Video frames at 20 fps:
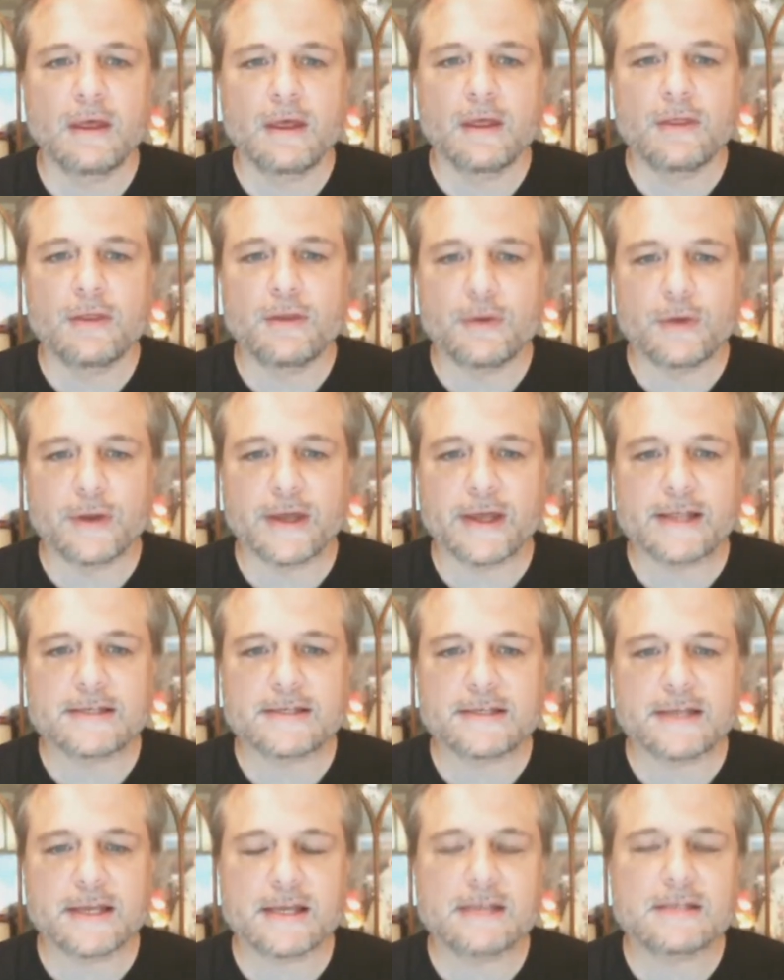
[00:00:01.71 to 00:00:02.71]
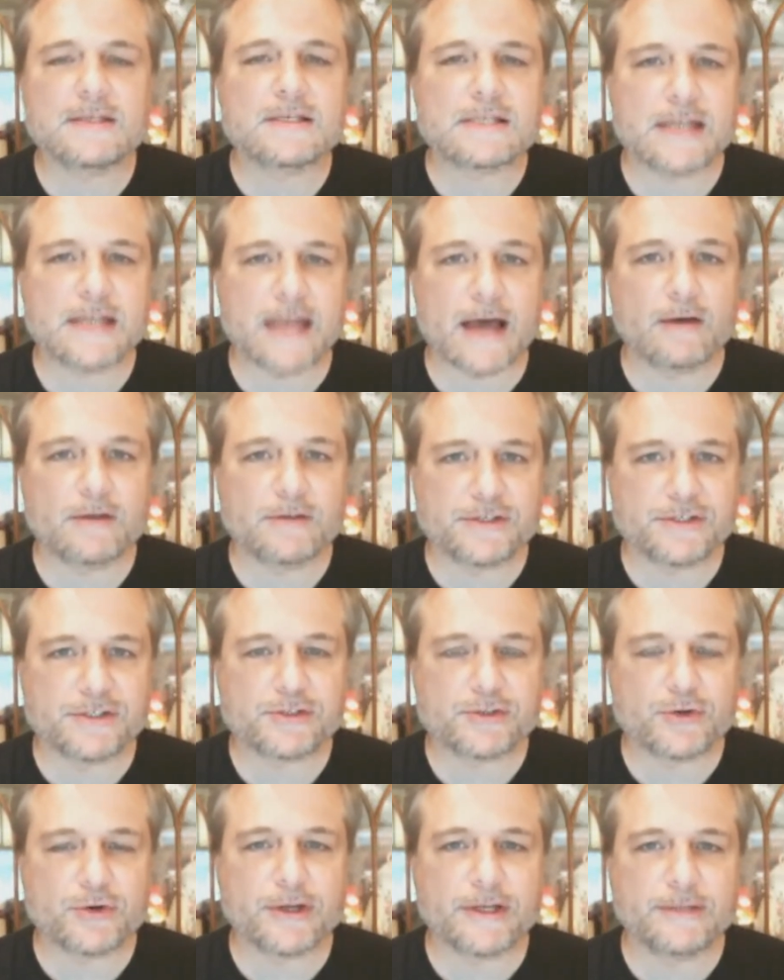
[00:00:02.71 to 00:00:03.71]
The United States is now
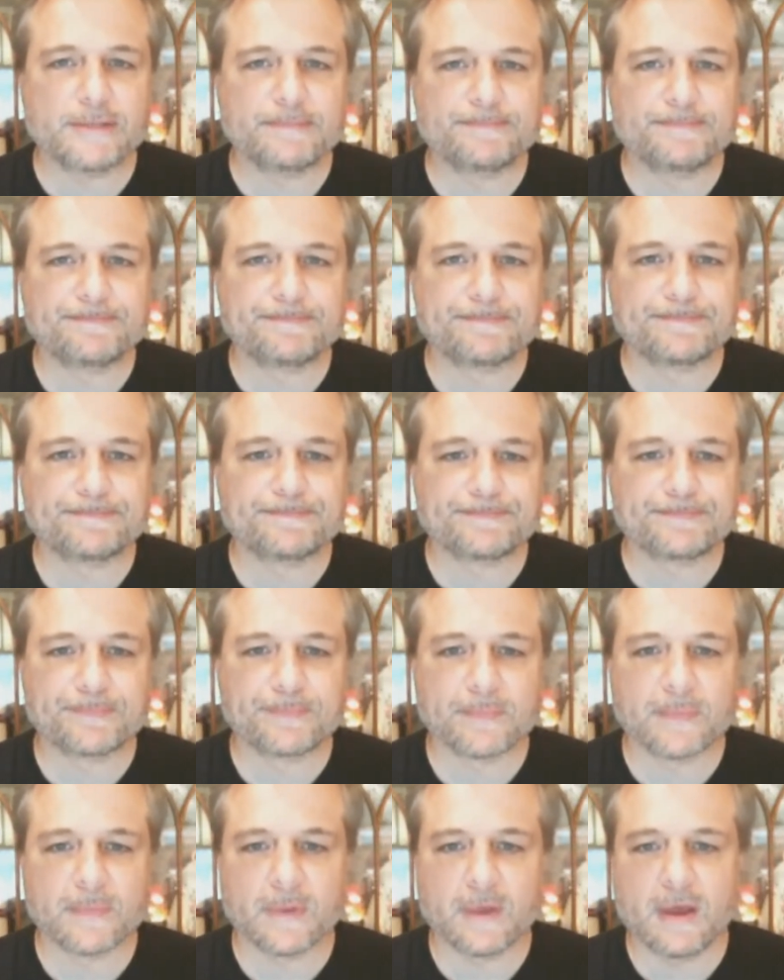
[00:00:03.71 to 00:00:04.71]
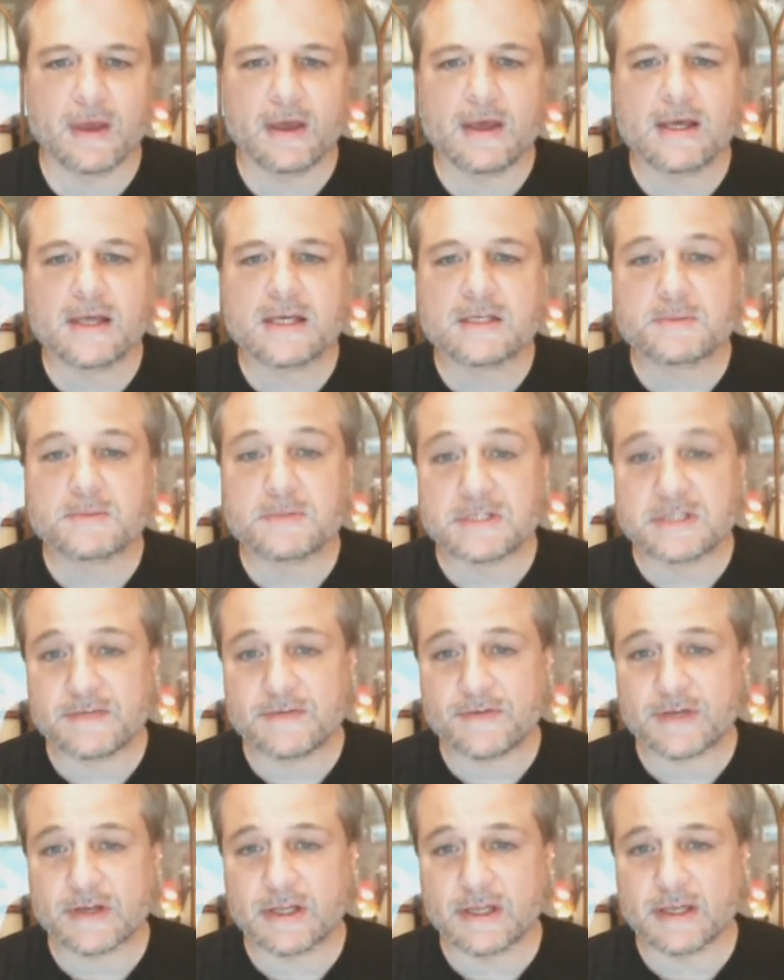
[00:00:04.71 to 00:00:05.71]
destroyed.
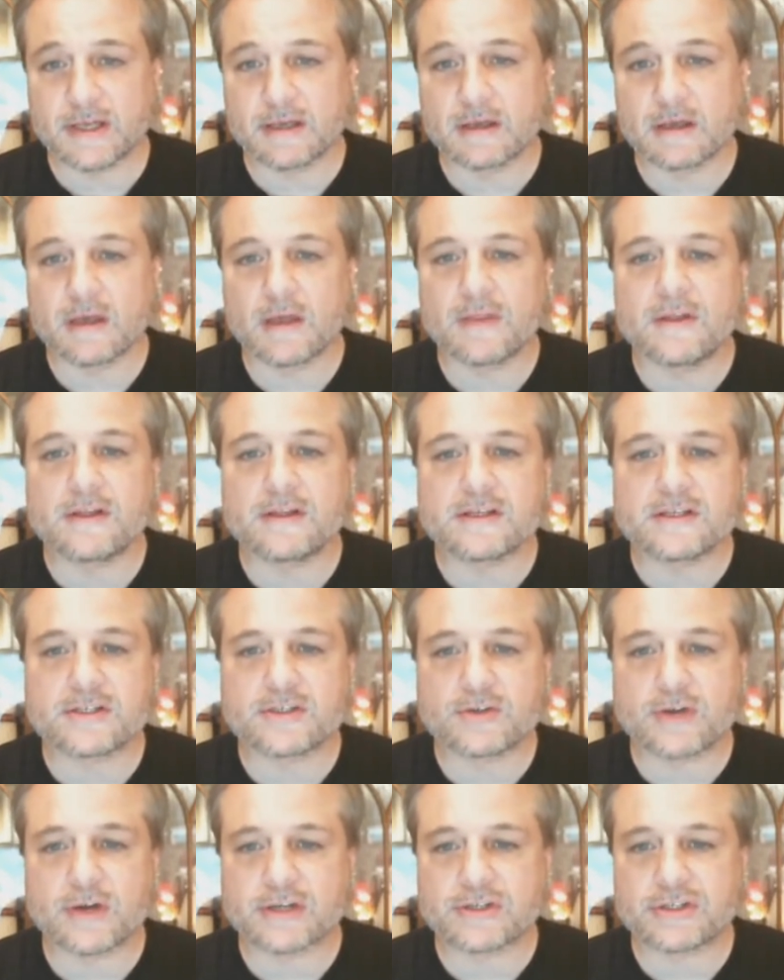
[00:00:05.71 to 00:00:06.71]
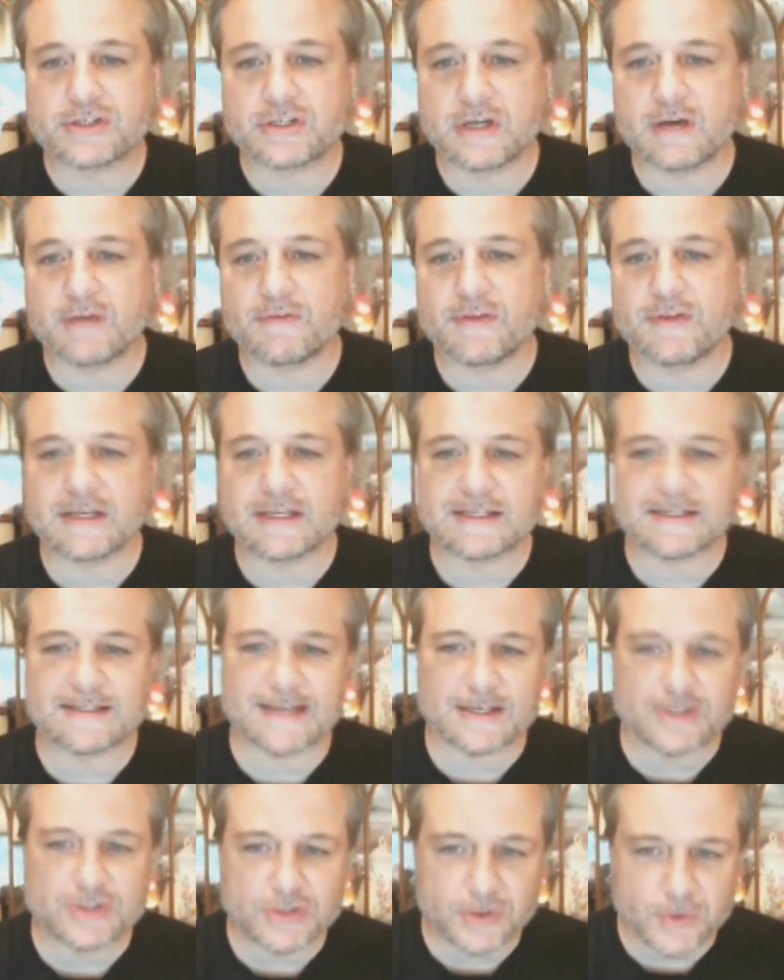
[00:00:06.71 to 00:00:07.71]
Specifically, the destruction of the
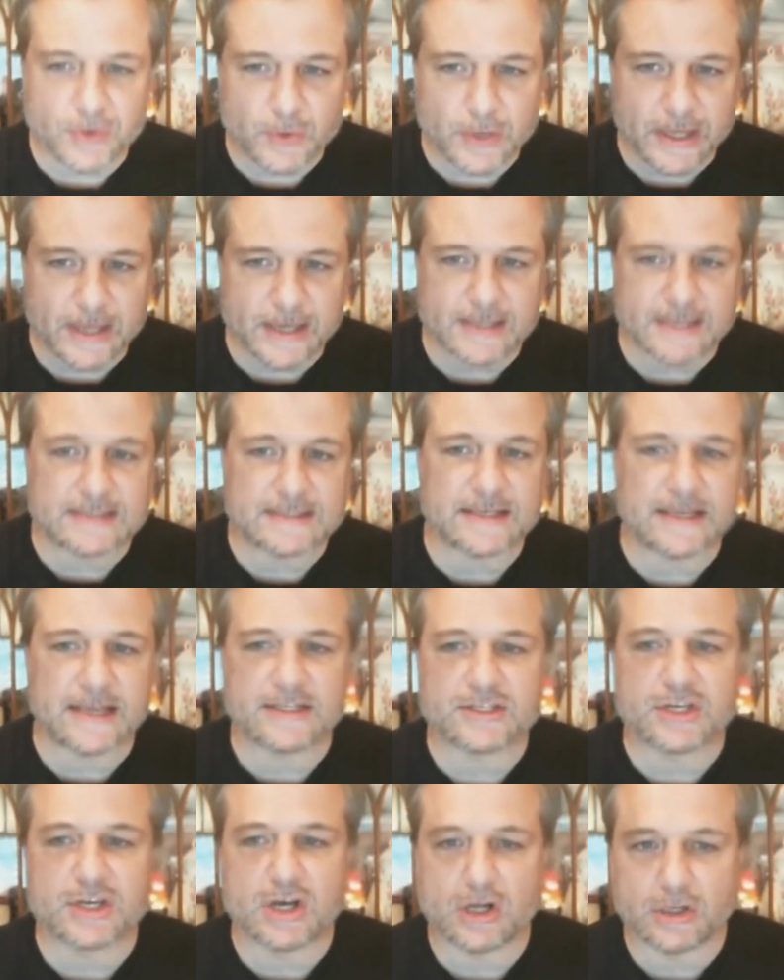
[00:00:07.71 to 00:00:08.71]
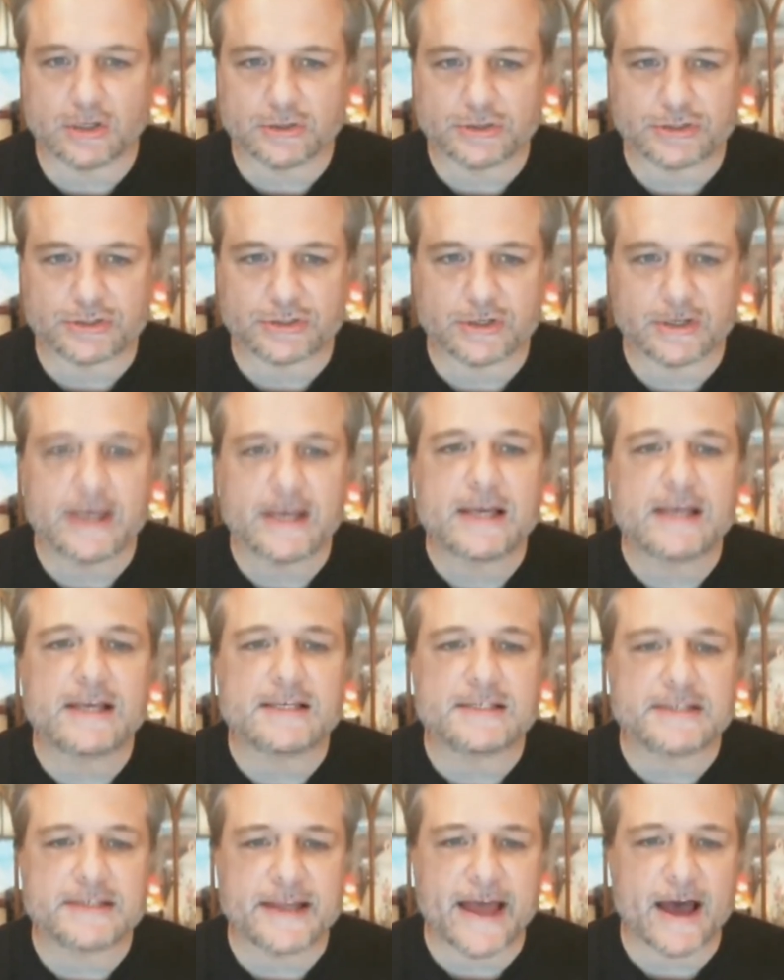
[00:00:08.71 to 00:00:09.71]
essential United States culture
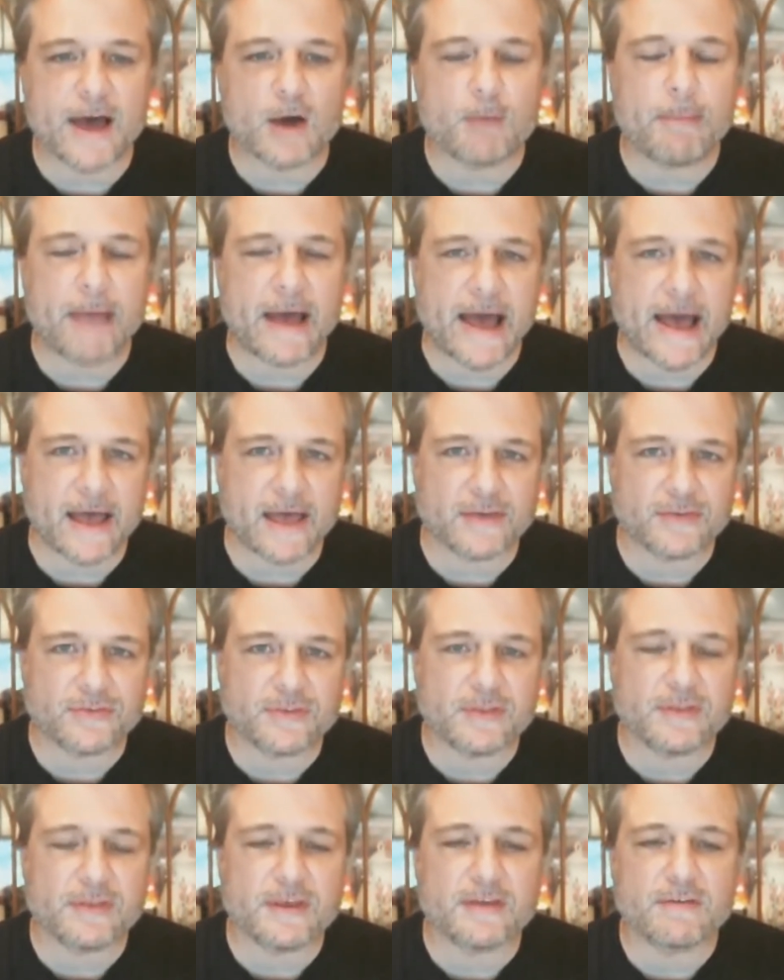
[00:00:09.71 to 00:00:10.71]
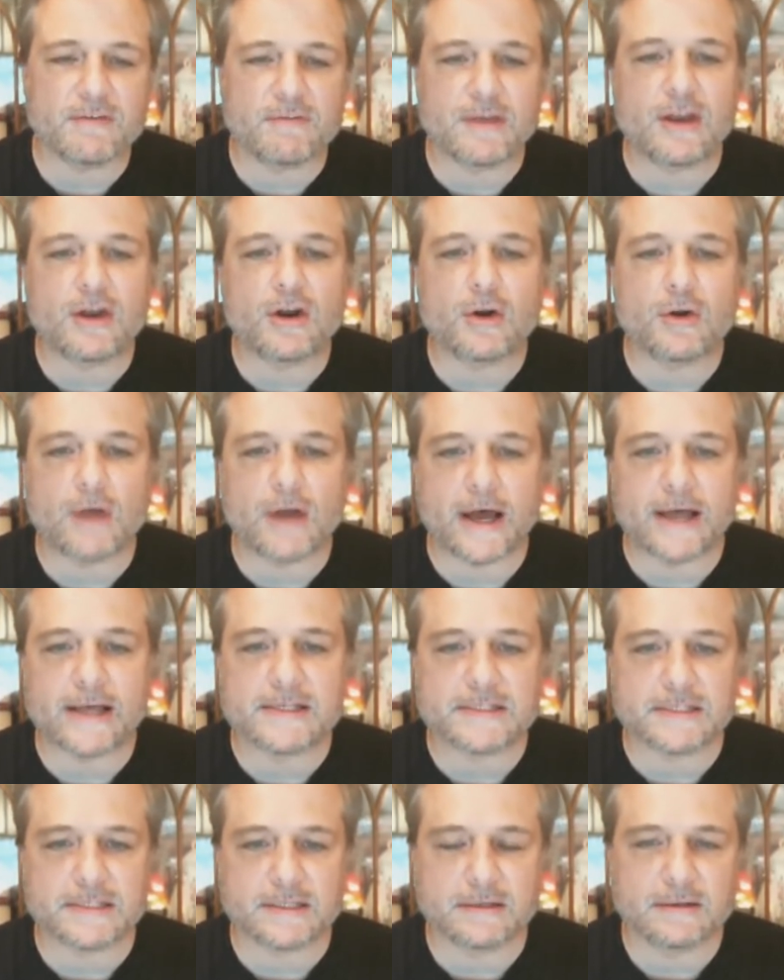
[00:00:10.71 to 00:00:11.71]
is now past the event
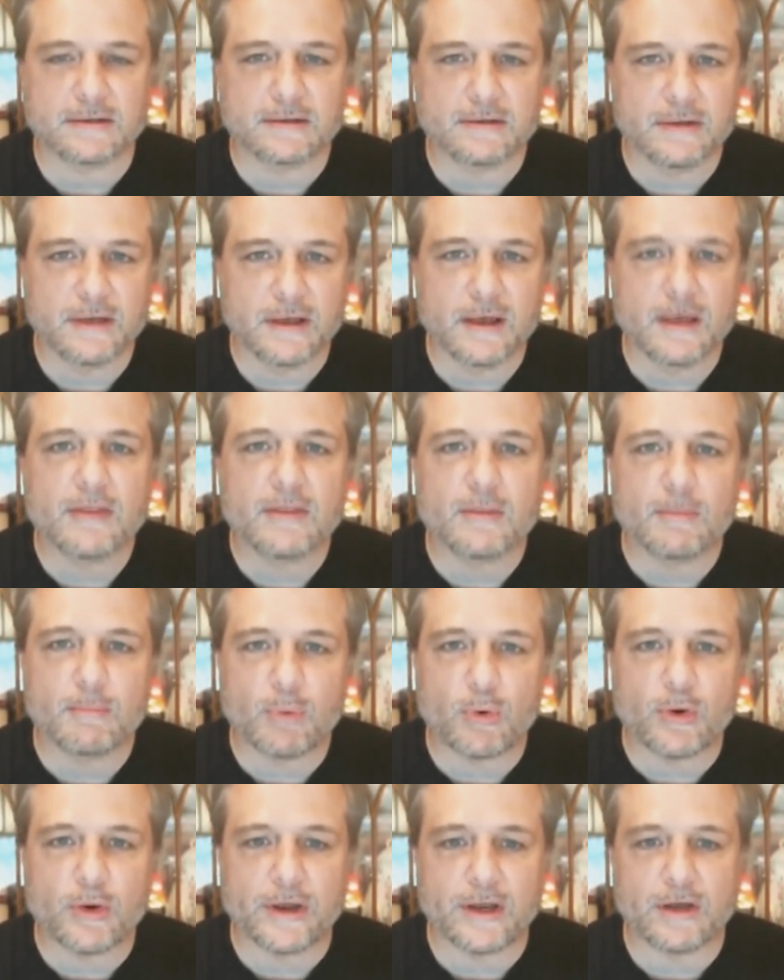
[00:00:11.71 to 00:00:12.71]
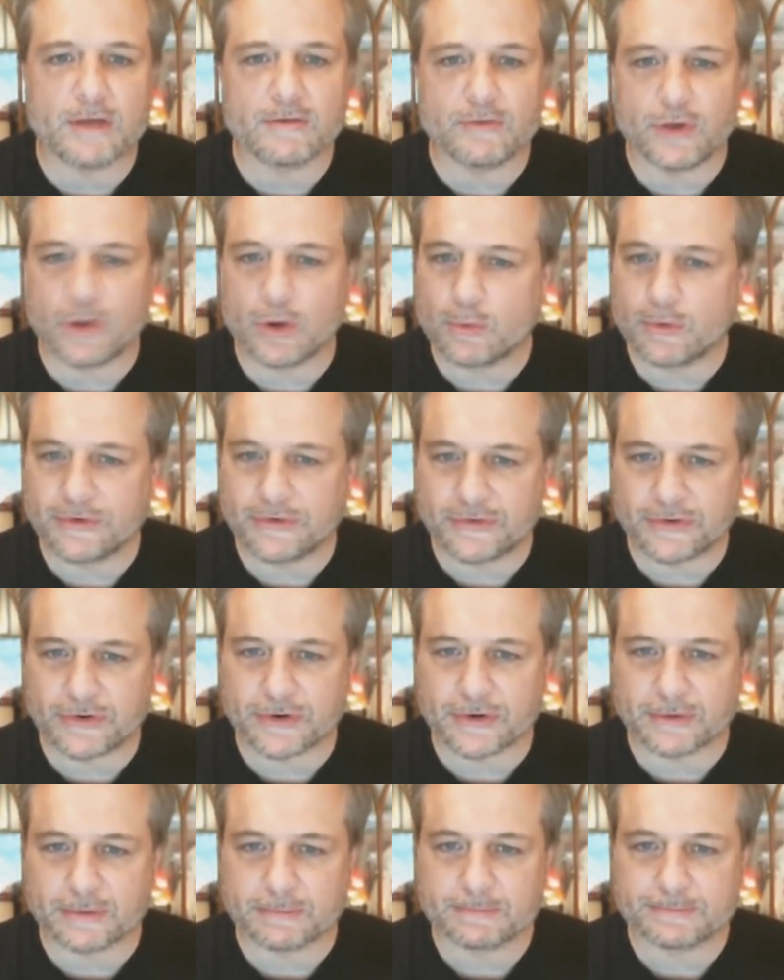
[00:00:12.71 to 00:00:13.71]
horizon, the point of no return.